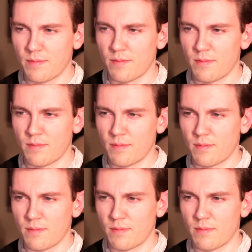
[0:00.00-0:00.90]

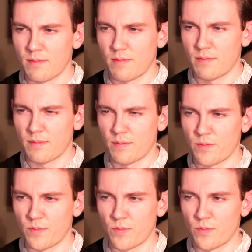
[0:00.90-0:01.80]

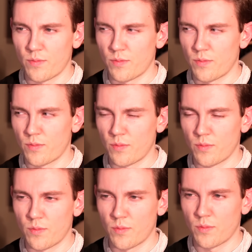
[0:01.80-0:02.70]
Nobody speaks.